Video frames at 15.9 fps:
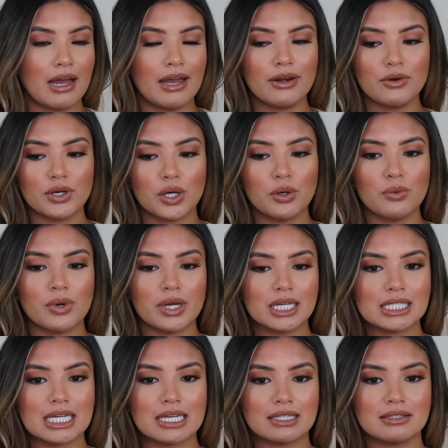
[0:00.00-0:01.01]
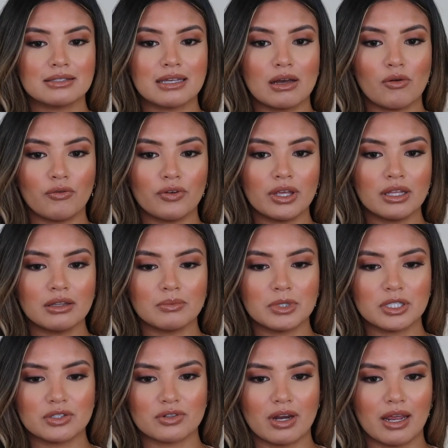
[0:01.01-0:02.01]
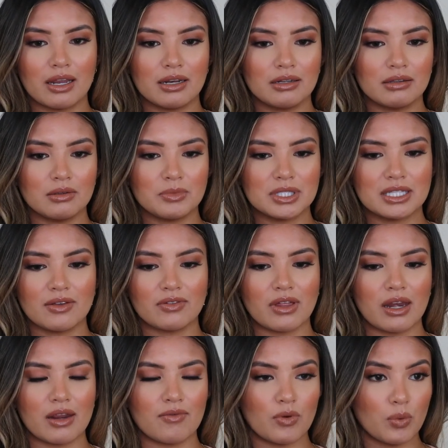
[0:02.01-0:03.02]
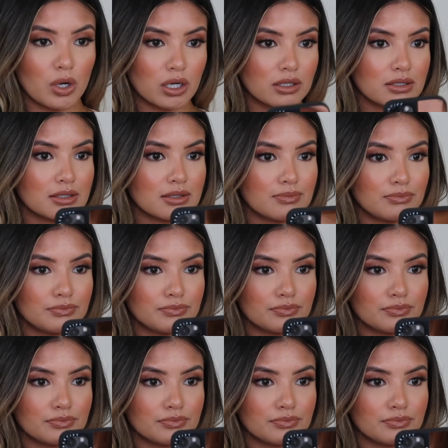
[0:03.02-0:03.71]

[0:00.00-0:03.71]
I don't know, want to take a selfie, let me try it. Let me see if that even works.